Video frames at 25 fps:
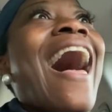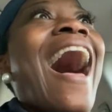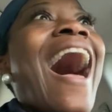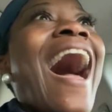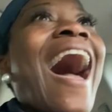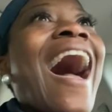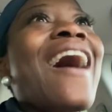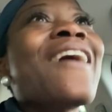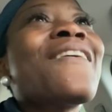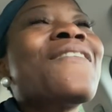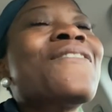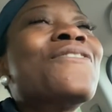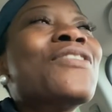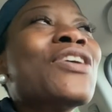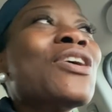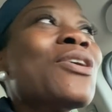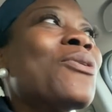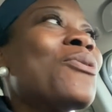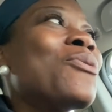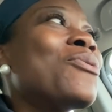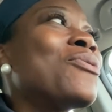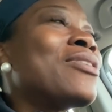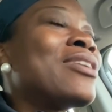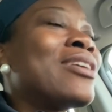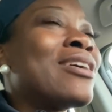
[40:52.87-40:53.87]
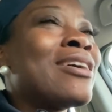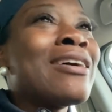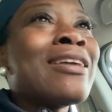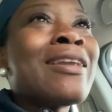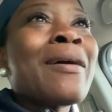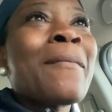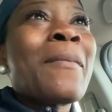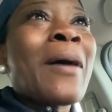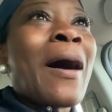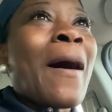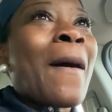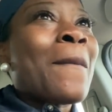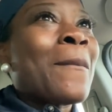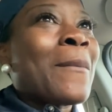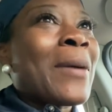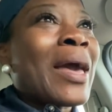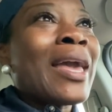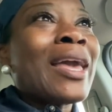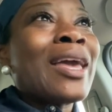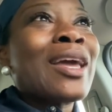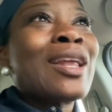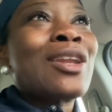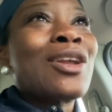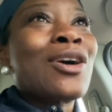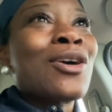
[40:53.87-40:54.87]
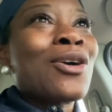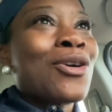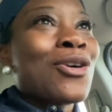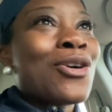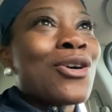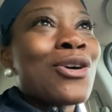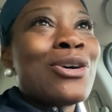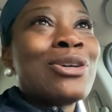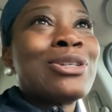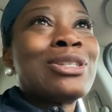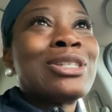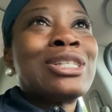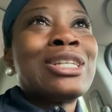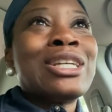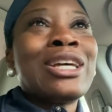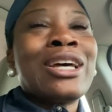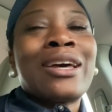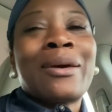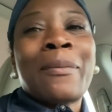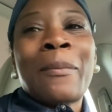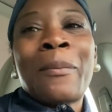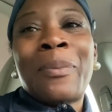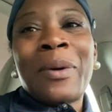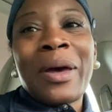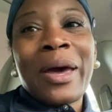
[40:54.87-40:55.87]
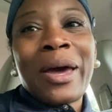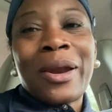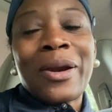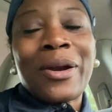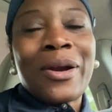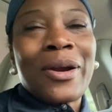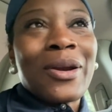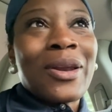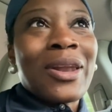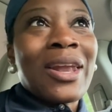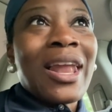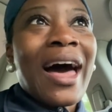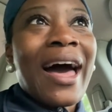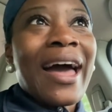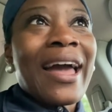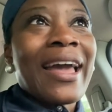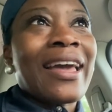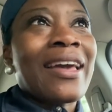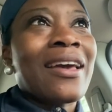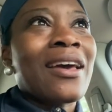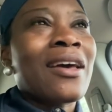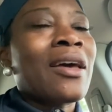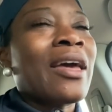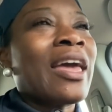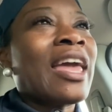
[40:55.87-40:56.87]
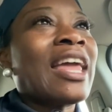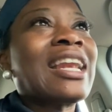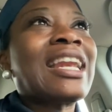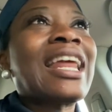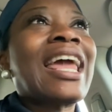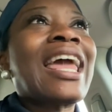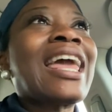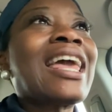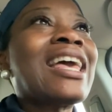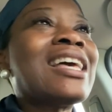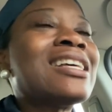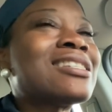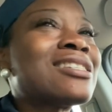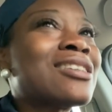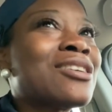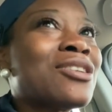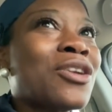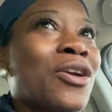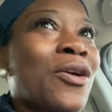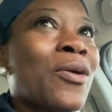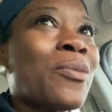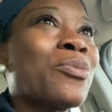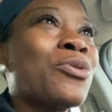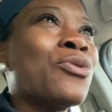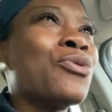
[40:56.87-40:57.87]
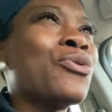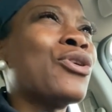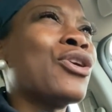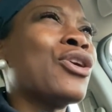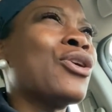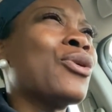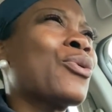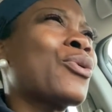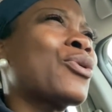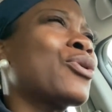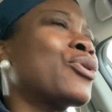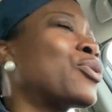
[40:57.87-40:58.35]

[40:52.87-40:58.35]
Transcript: I feel good about making the girls look better, like enhancing their beauty or